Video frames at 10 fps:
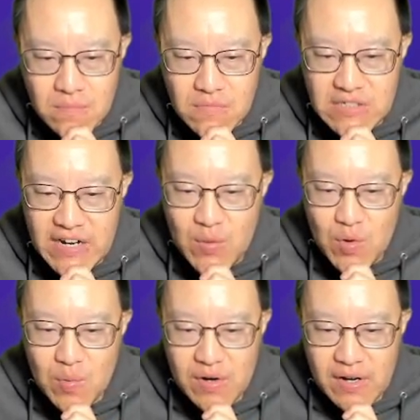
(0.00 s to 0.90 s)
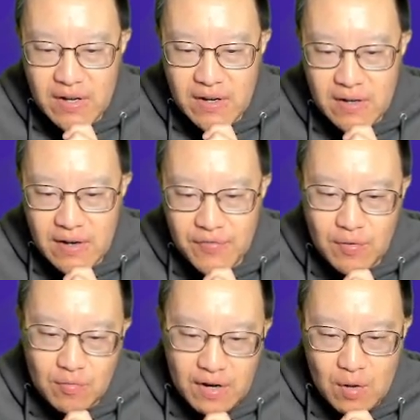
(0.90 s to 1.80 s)
Does anyone want to, if
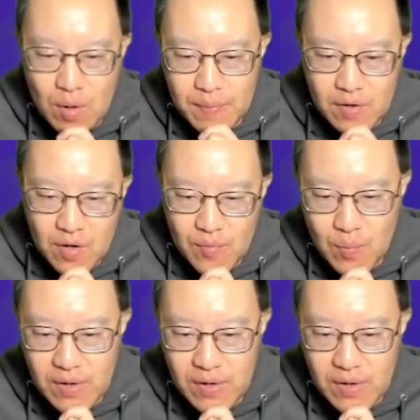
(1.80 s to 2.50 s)
it's running a web server,